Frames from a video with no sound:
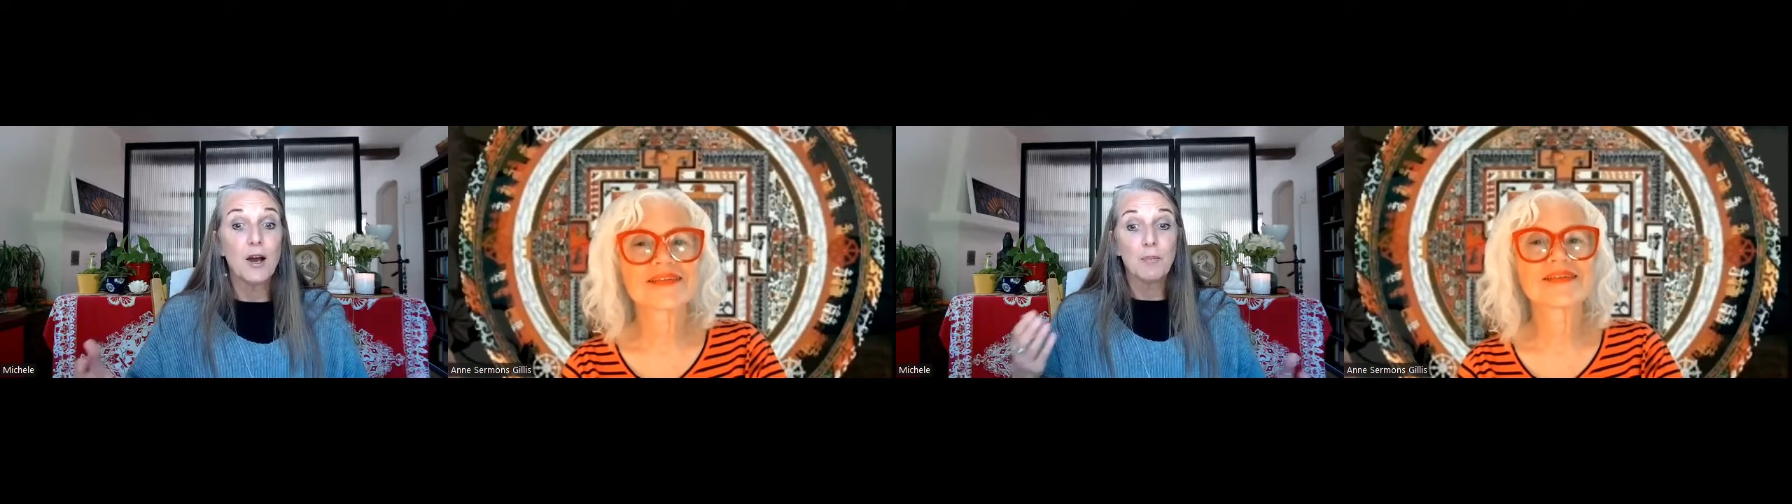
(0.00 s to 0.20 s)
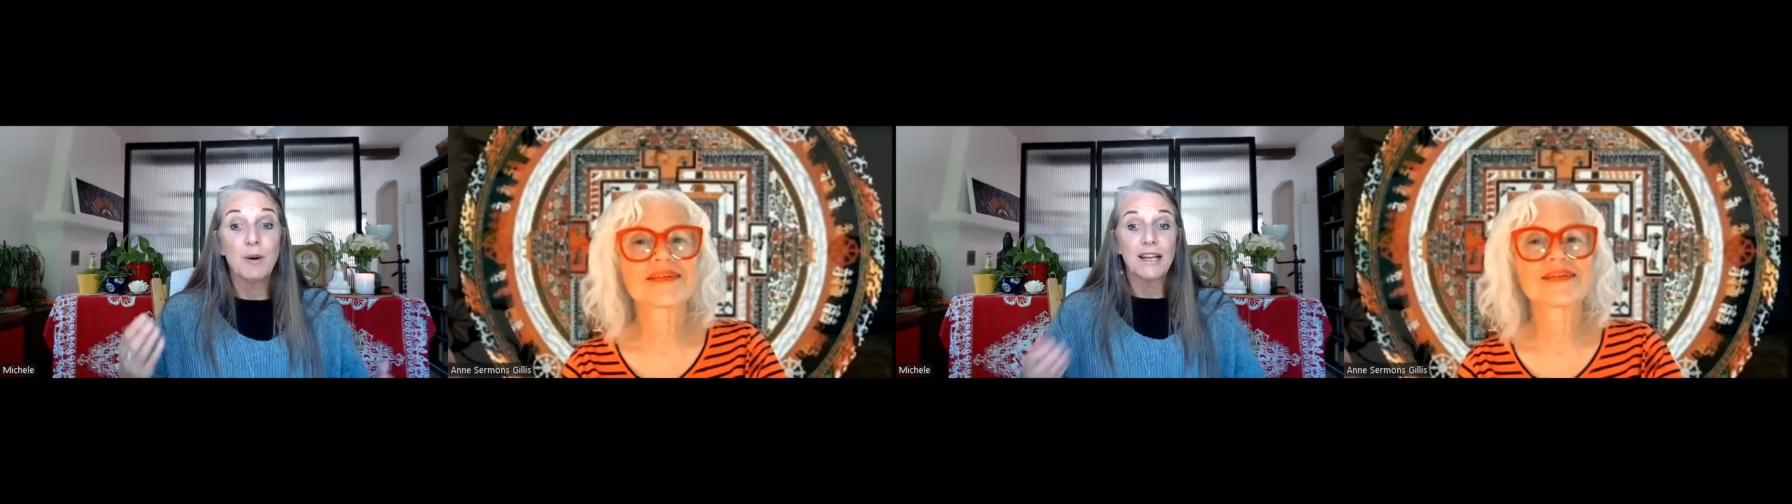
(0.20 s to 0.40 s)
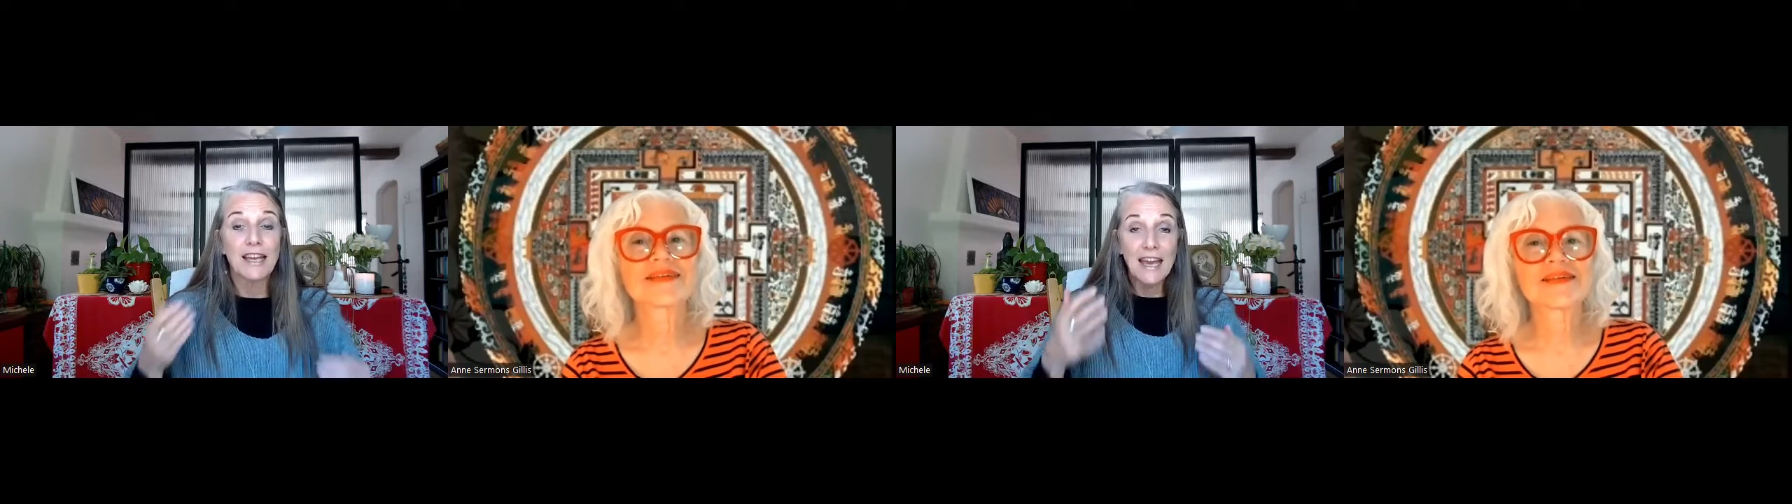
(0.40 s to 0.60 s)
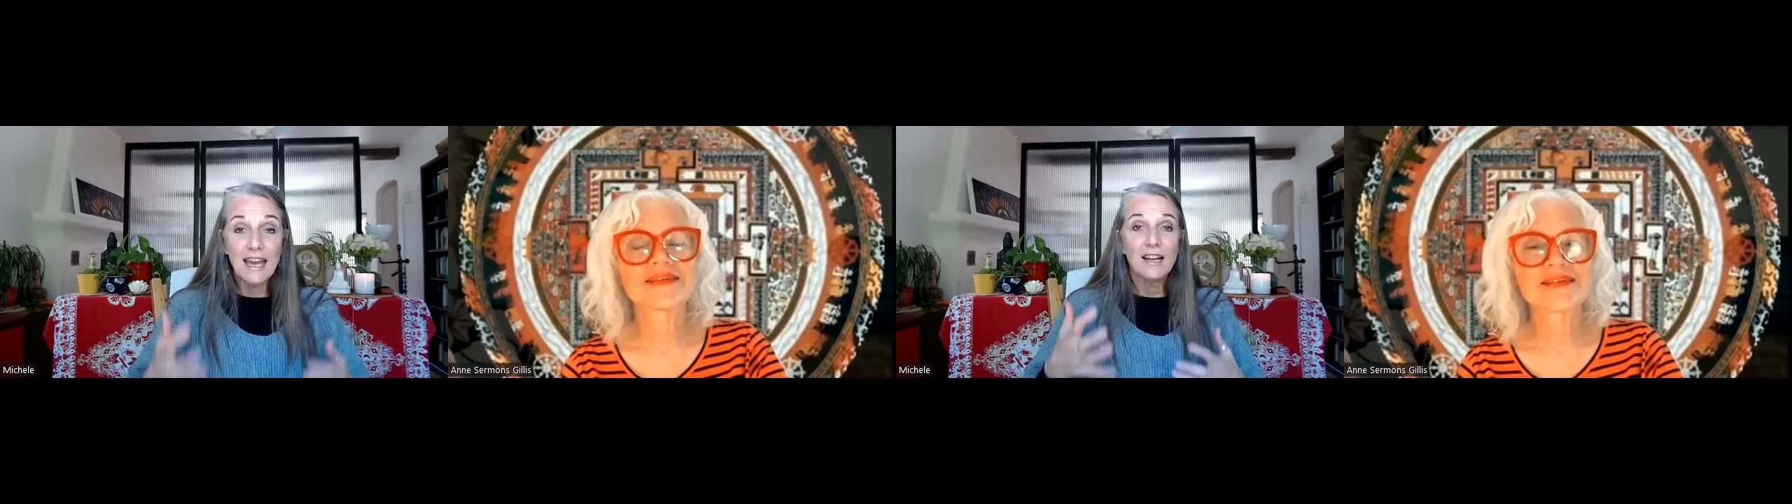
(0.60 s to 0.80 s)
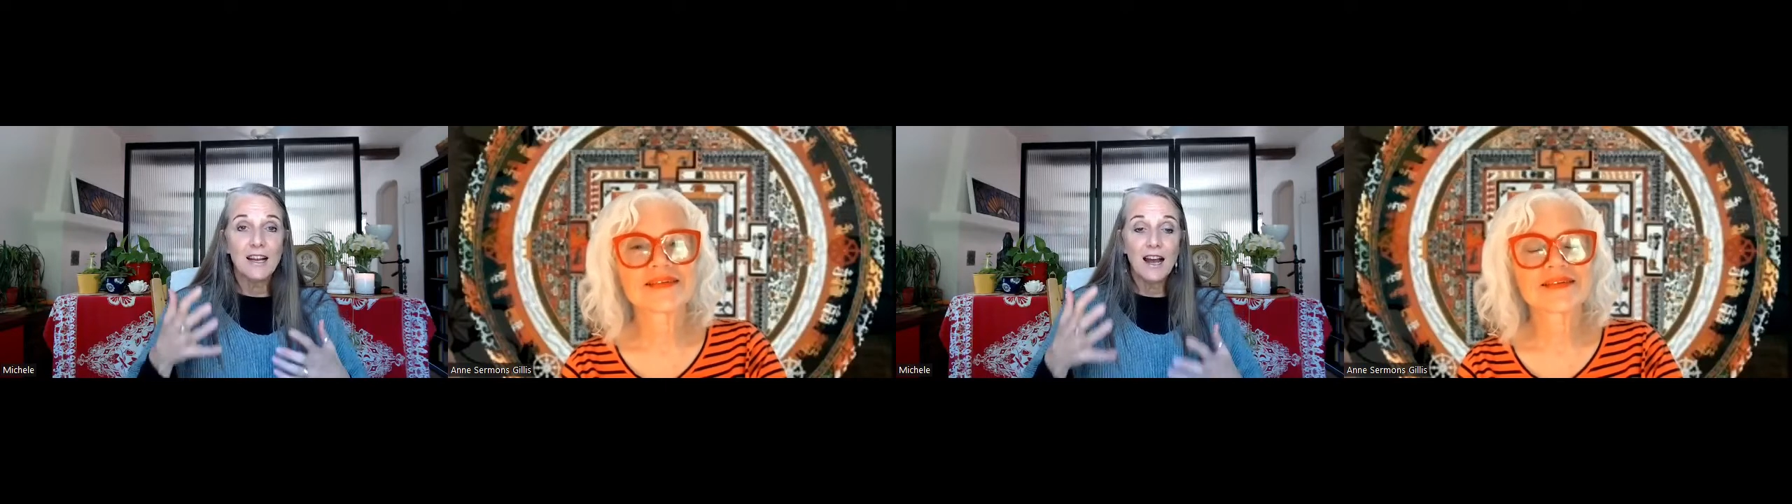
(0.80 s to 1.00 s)
But
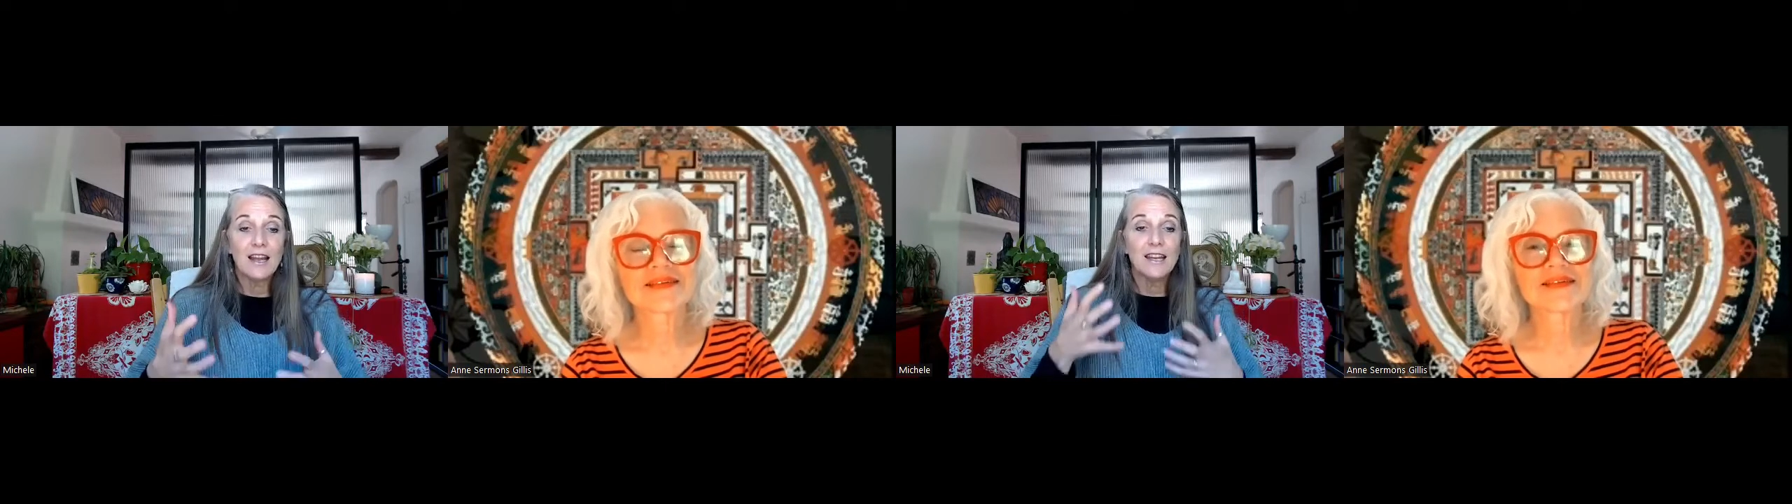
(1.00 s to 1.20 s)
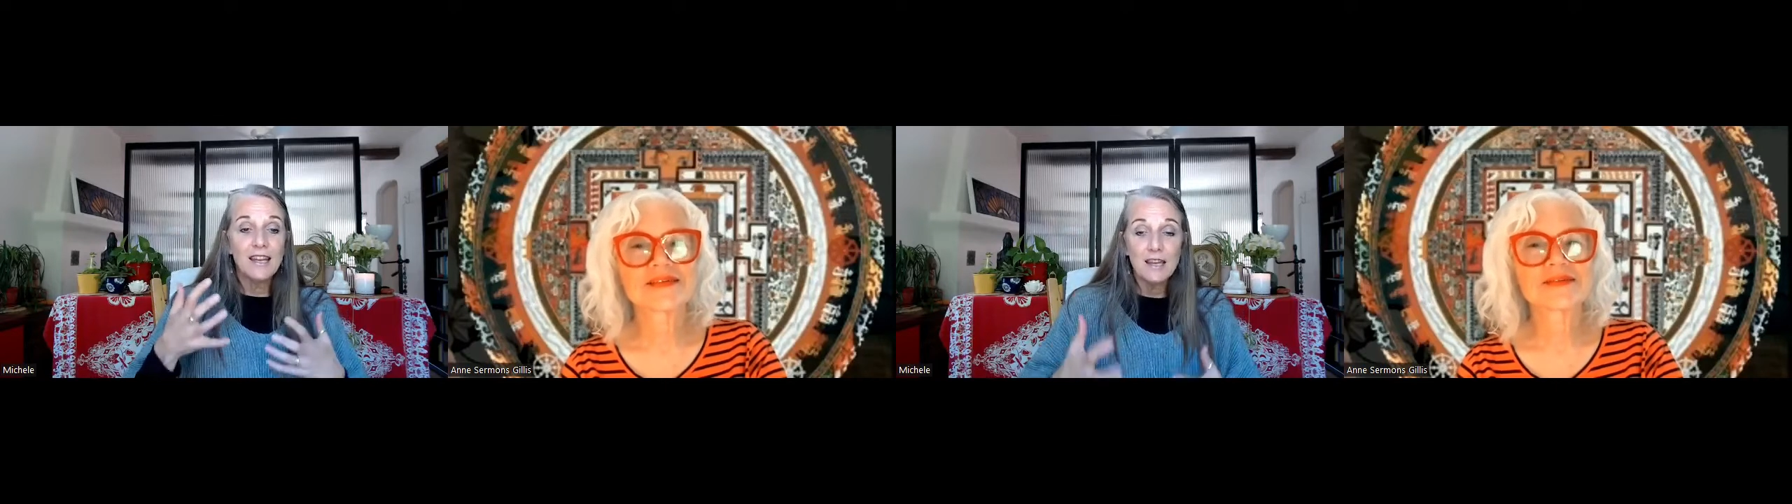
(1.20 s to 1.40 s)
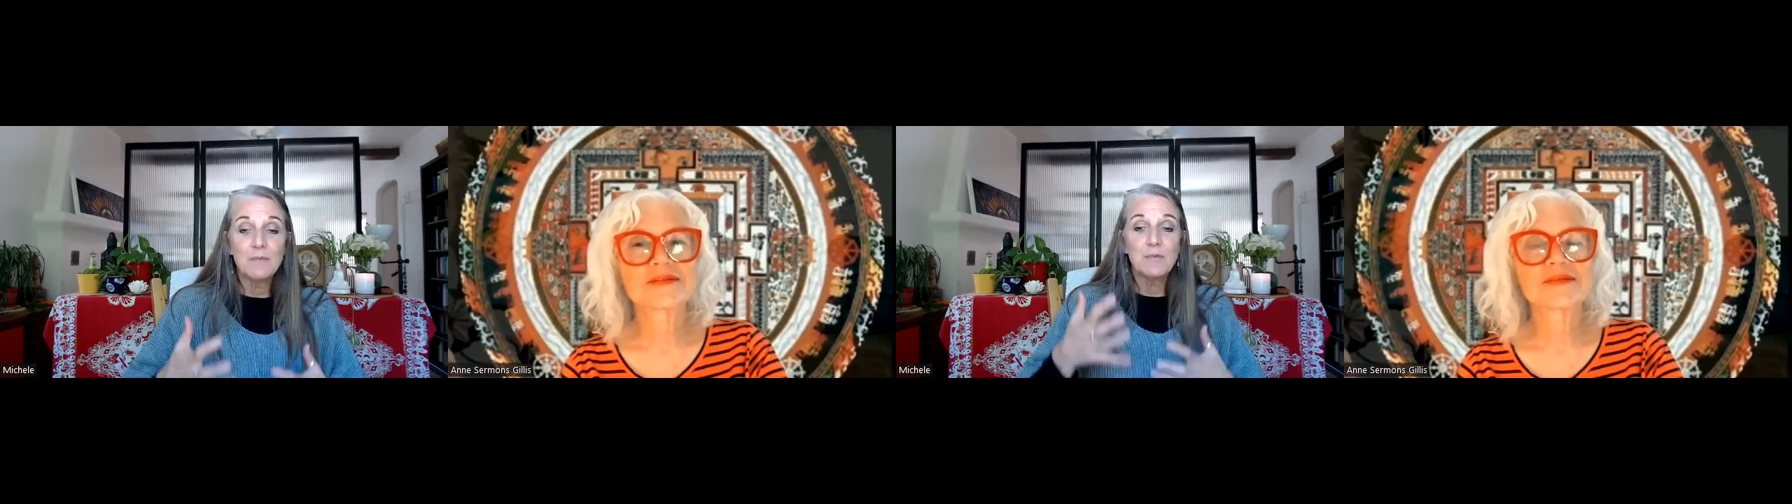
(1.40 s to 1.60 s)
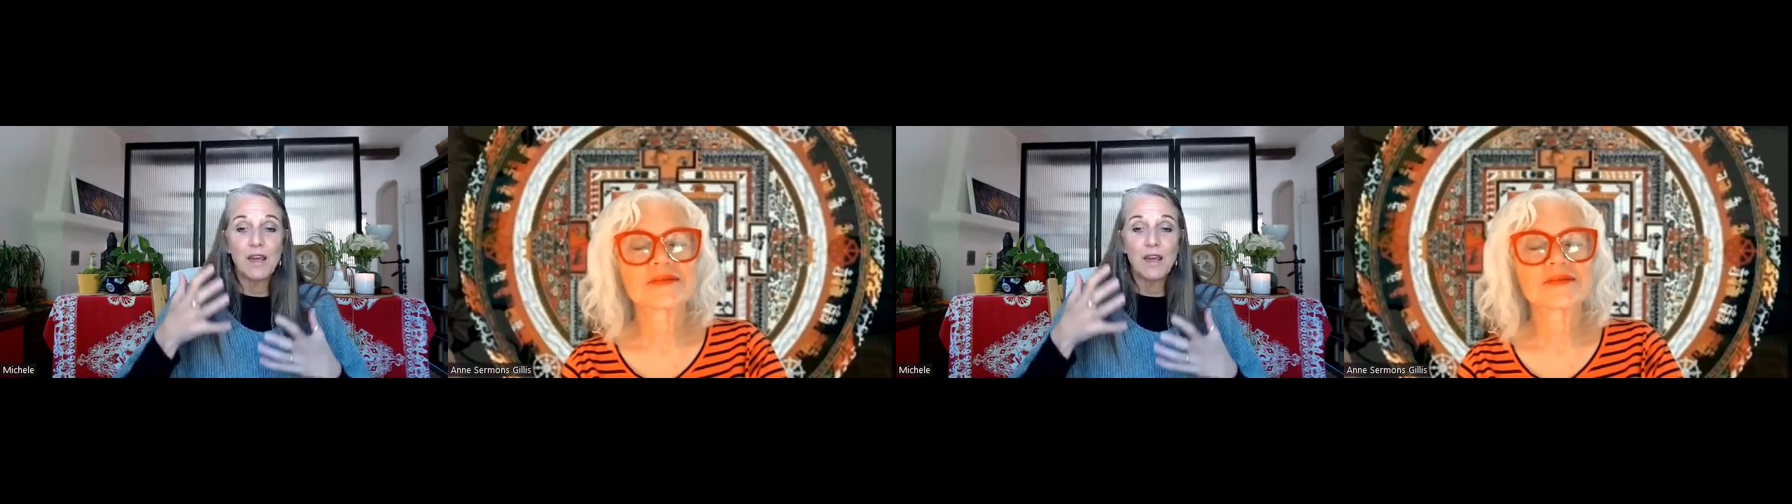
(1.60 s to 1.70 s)
can I keep